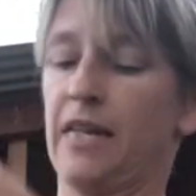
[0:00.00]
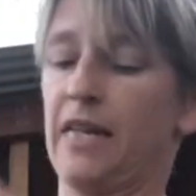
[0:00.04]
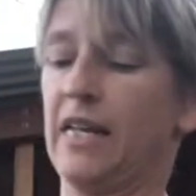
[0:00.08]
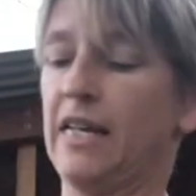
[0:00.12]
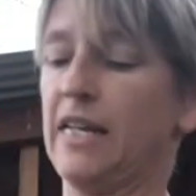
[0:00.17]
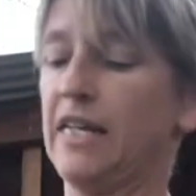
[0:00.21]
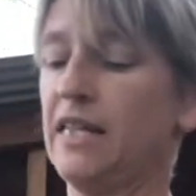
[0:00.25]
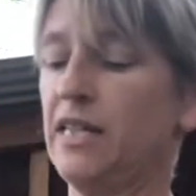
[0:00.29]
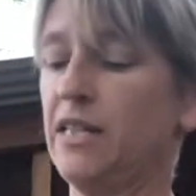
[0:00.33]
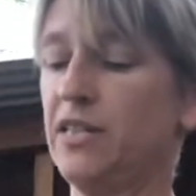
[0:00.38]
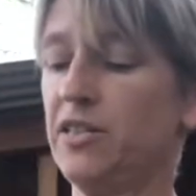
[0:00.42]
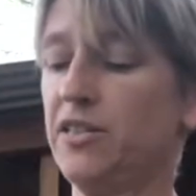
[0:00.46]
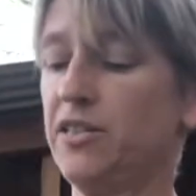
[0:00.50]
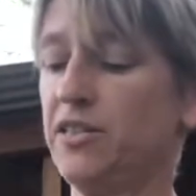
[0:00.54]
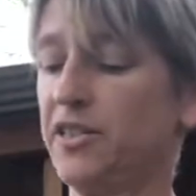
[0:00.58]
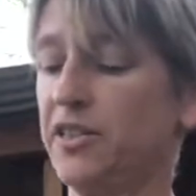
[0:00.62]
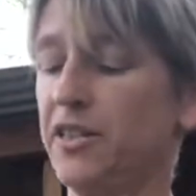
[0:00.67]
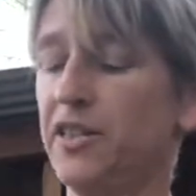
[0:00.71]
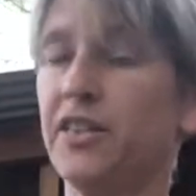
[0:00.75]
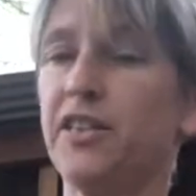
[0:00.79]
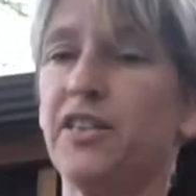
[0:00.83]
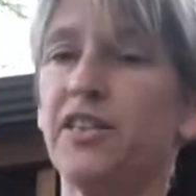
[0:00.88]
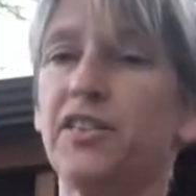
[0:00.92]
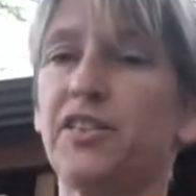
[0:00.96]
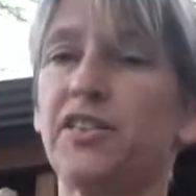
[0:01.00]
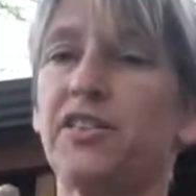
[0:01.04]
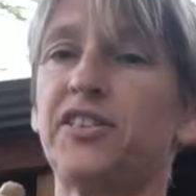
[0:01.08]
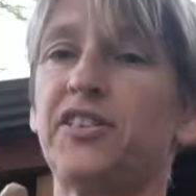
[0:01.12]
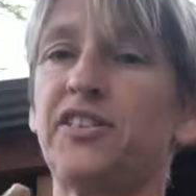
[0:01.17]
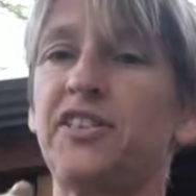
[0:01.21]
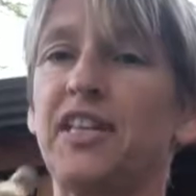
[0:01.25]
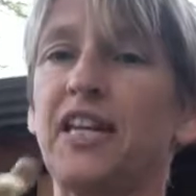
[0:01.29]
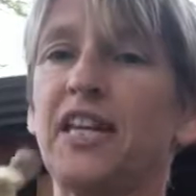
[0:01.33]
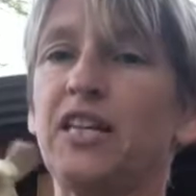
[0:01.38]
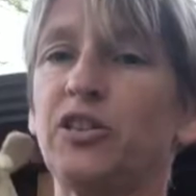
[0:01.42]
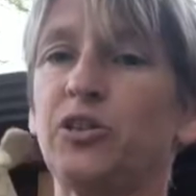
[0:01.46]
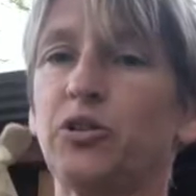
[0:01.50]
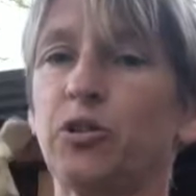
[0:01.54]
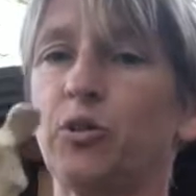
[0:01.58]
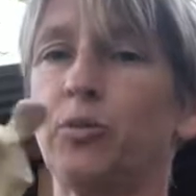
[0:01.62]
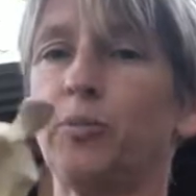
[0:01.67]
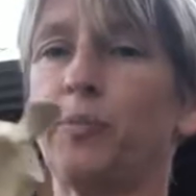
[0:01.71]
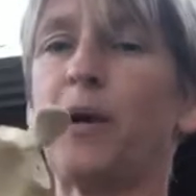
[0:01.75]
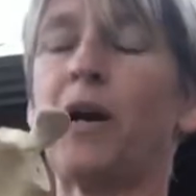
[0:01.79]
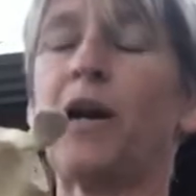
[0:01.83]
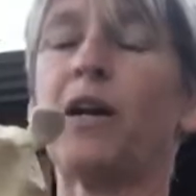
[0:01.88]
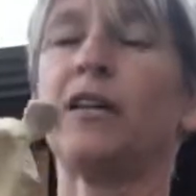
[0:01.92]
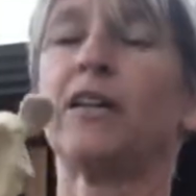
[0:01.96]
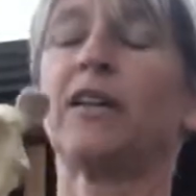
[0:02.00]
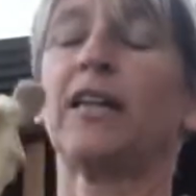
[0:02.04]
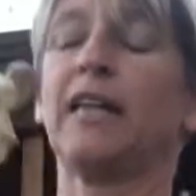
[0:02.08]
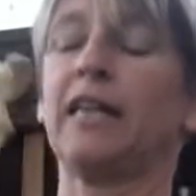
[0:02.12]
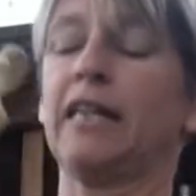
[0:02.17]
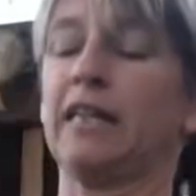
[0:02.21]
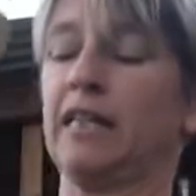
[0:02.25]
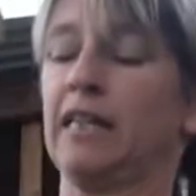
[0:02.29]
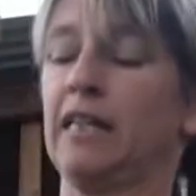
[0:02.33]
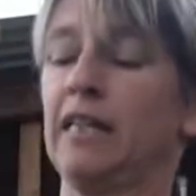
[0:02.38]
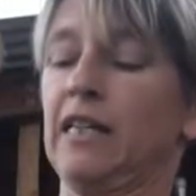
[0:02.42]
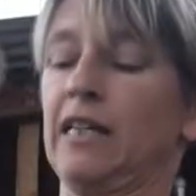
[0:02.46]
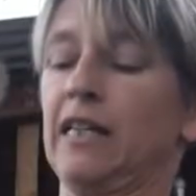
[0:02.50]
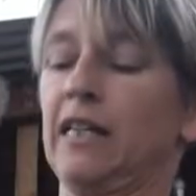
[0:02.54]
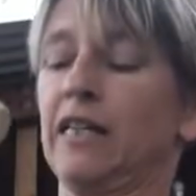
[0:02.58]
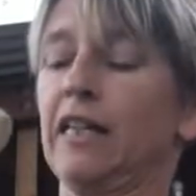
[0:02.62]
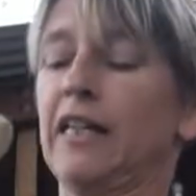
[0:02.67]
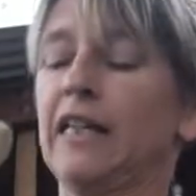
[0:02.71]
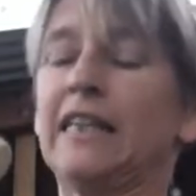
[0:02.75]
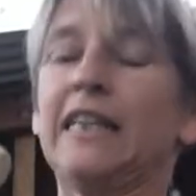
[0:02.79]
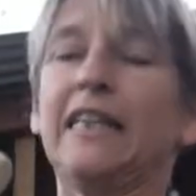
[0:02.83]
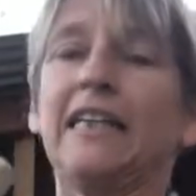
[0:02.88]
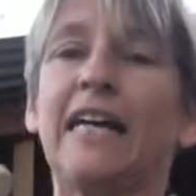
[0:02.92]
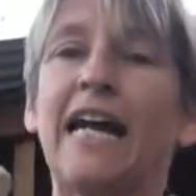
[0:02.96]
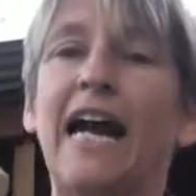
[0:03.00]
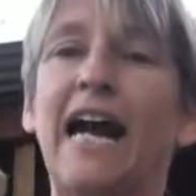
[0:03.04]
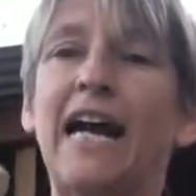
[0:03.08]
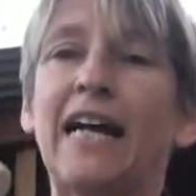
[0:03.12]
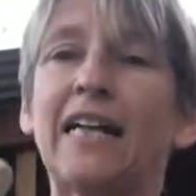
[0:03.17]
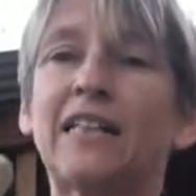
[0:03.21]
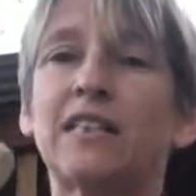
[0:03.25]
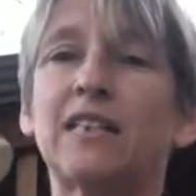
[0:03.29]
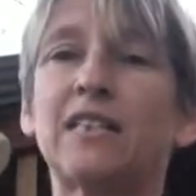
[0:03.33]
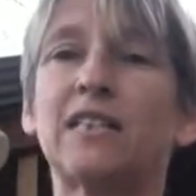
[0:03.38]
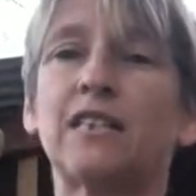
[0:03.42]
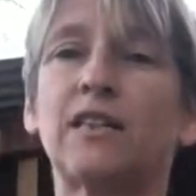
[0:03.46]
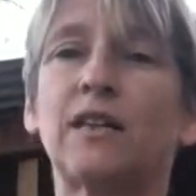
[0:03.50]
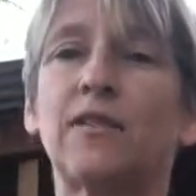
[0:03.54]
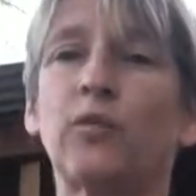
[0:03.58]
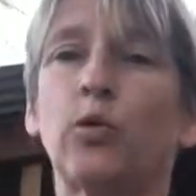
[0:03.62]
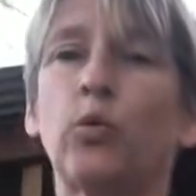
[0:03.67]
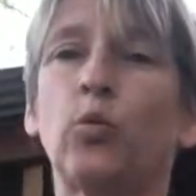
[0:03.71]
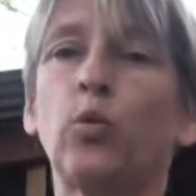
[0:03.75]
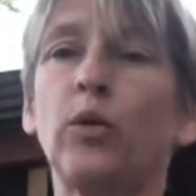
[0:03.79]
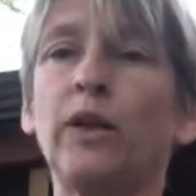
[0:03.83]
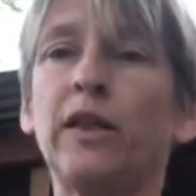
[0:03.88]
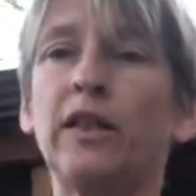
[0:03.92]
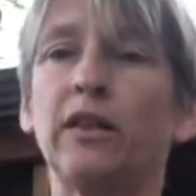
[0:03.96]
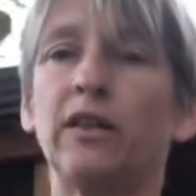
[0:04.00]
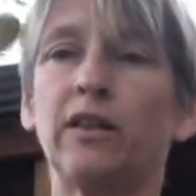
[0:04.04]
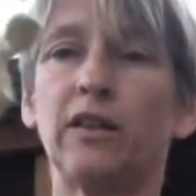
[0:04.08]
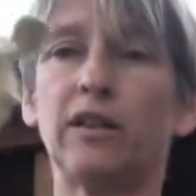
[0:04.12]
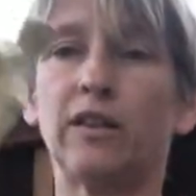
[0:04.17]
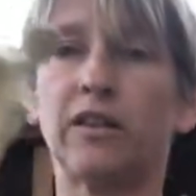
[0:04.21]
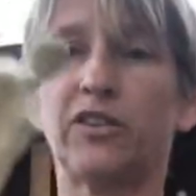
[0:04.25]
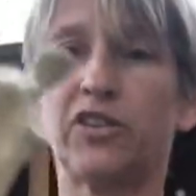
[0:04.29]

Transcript: is the central part, like the axis of a wheel.